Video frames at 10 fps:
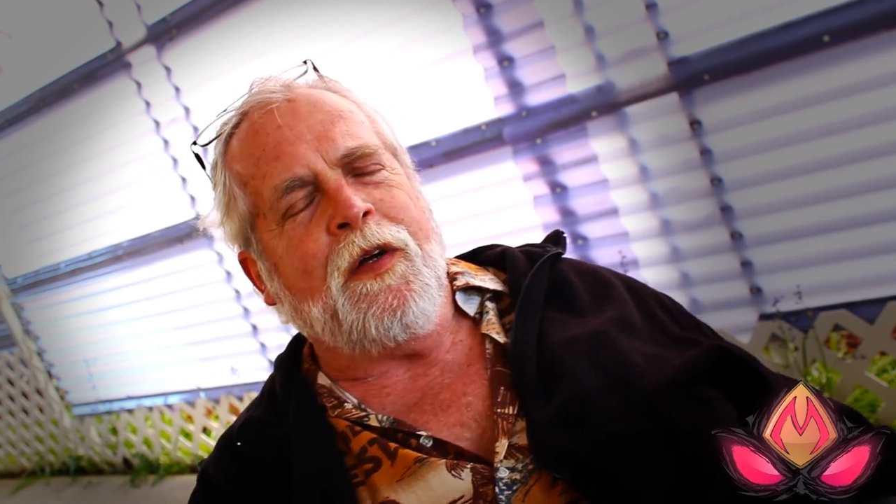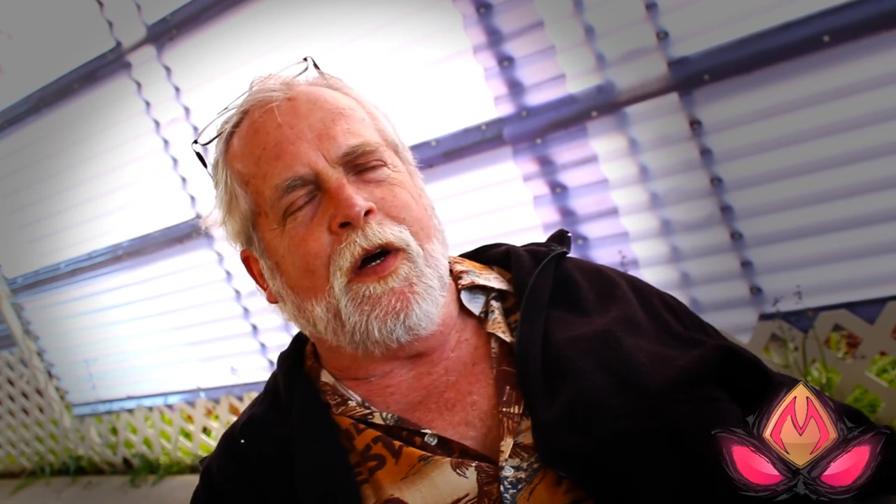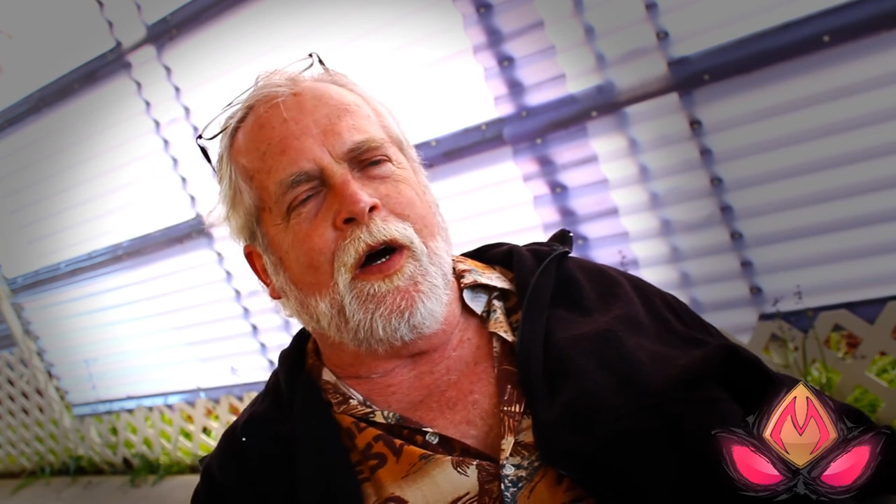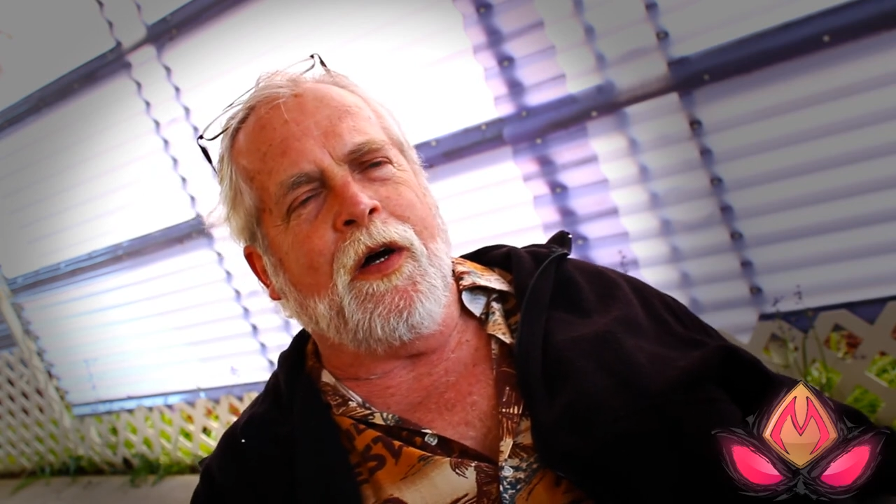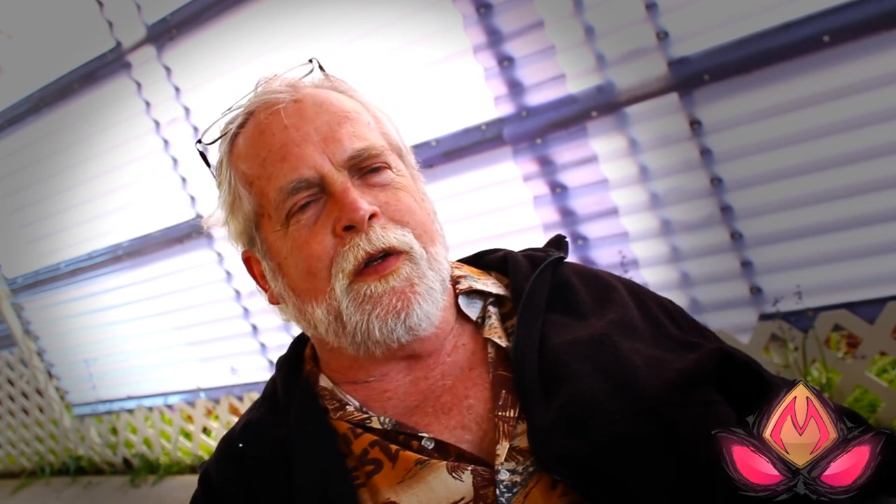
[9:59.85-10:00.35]

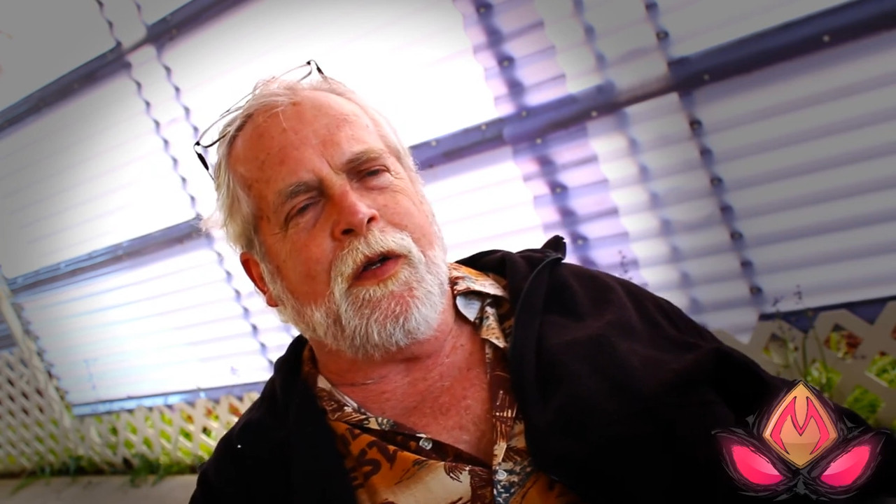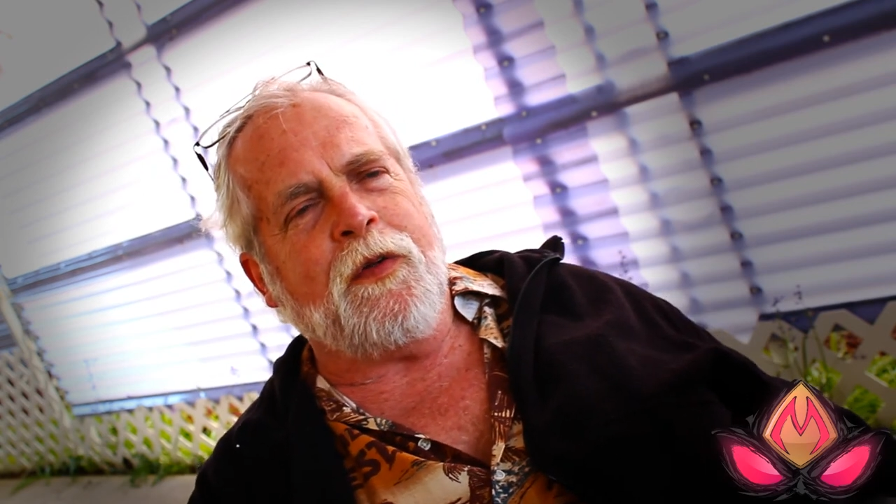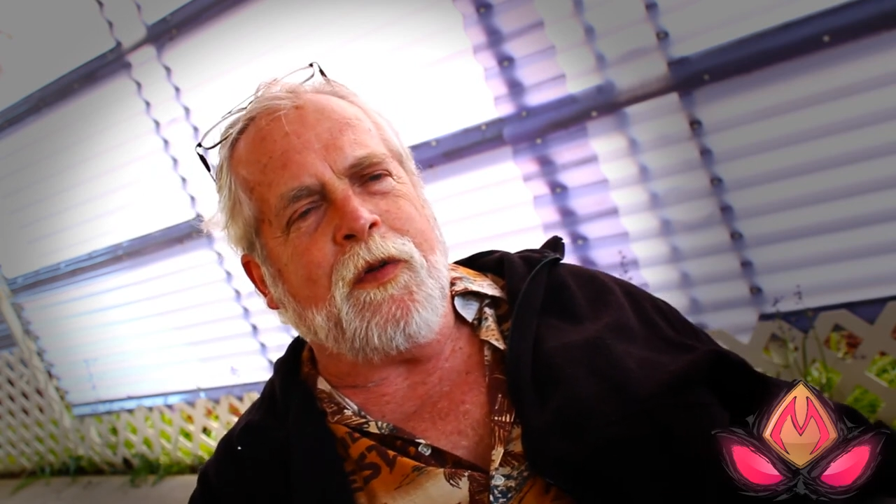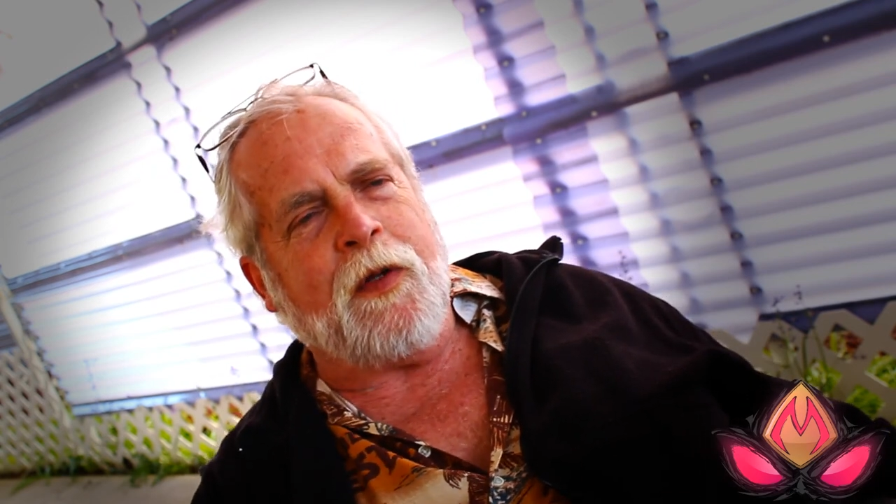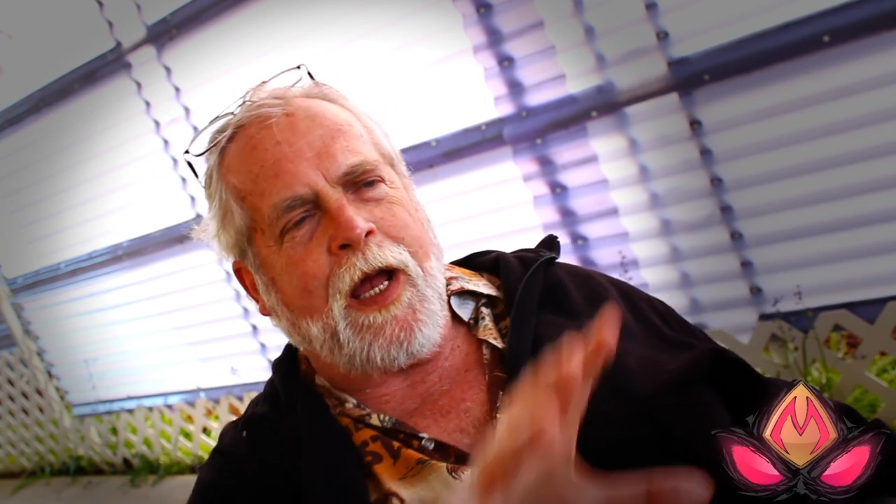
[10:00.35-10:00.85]

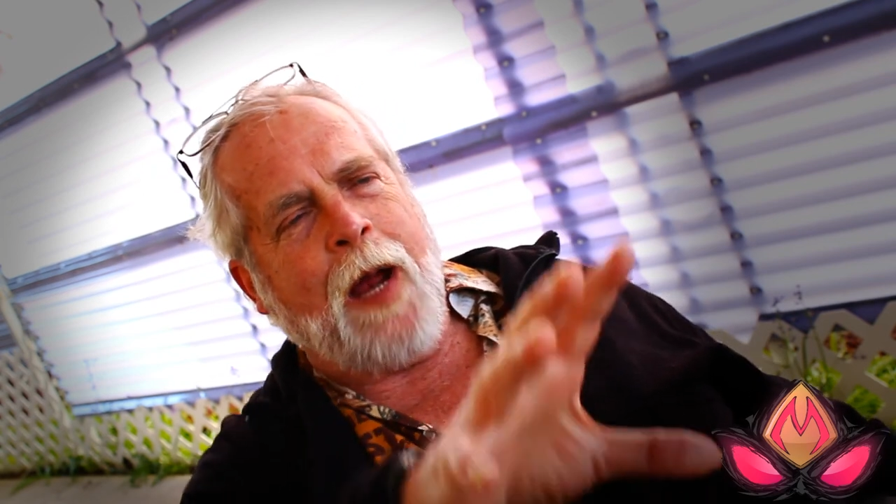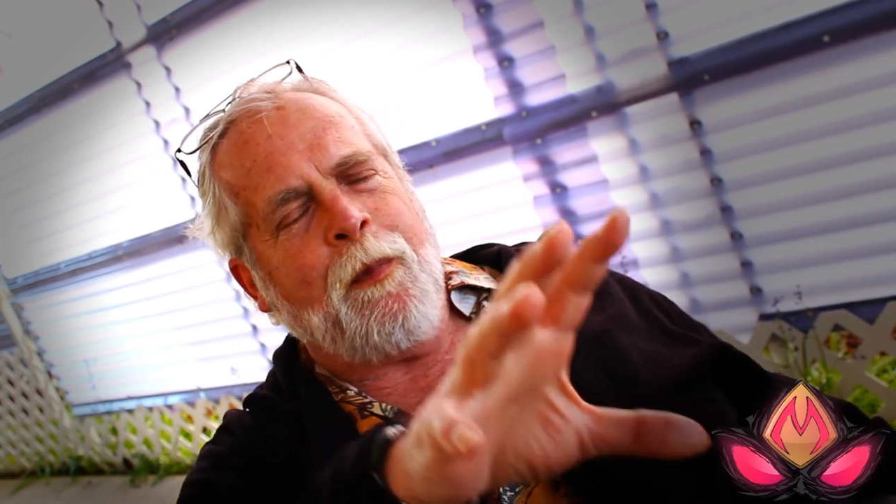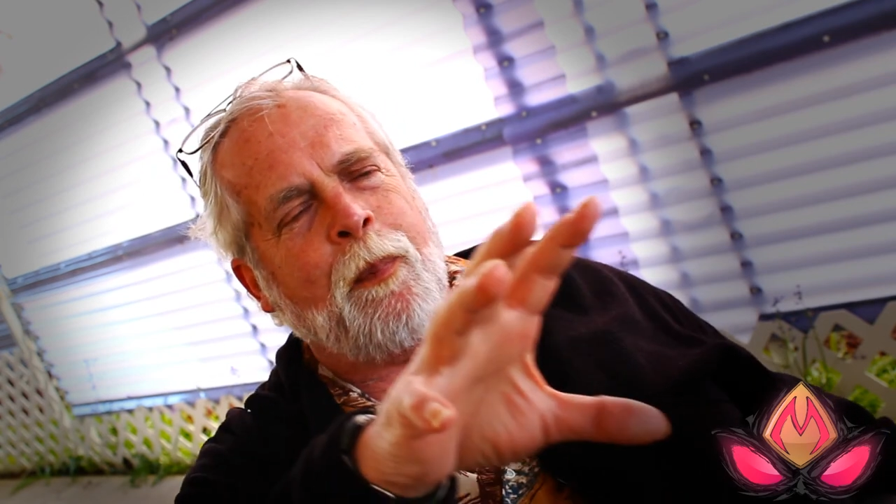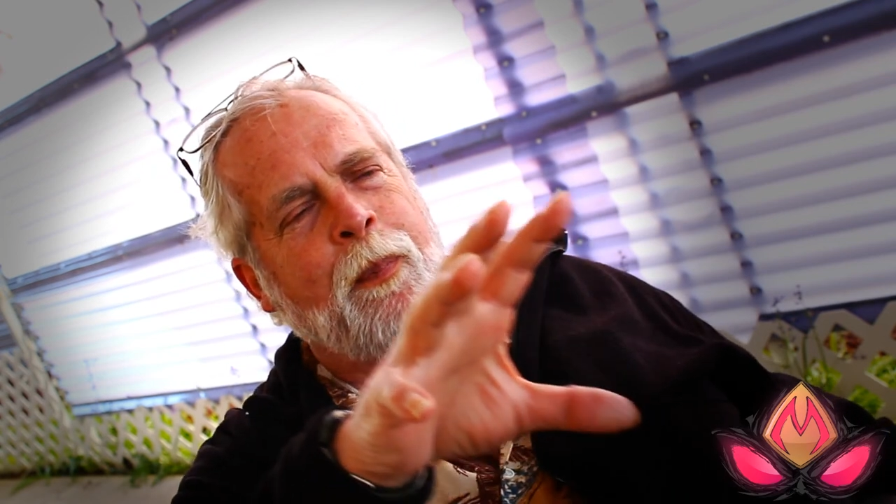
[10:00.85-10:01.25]
uh, the camera